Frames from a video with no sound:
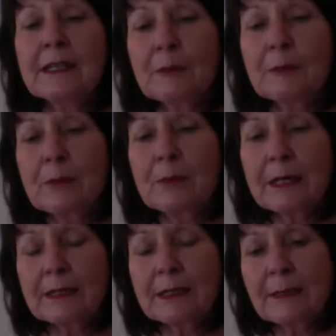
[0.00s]
But
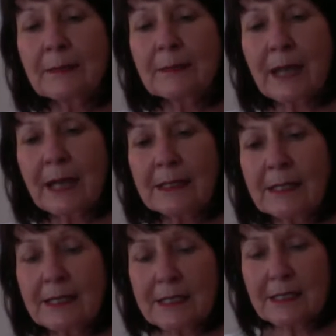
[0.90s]
it kind of
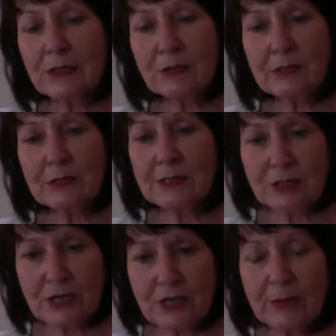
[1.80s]
gets into a
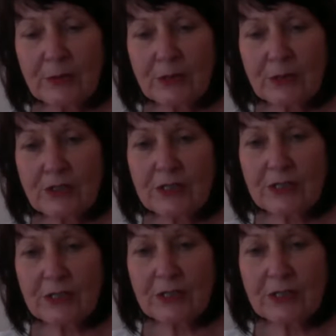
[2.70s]
cliche when you start
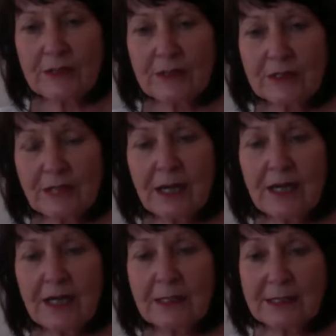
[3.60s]
talking about how
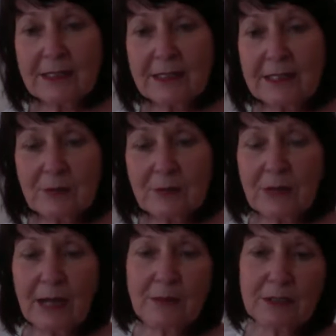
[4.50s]
hot it is and
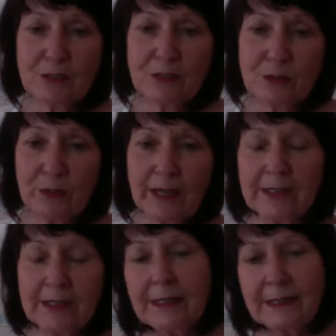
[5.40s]
wiping the sweat and
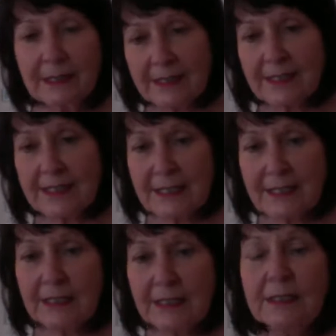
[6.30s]
eating iced
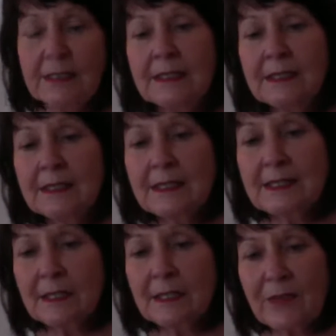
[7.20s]
tea.
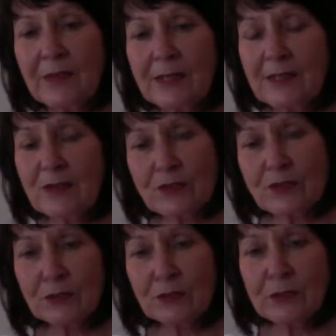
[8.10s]
So that's just a
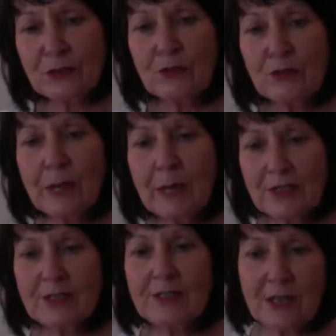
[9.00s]
little bit too much
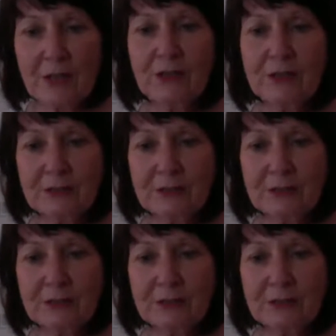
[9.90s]
Southern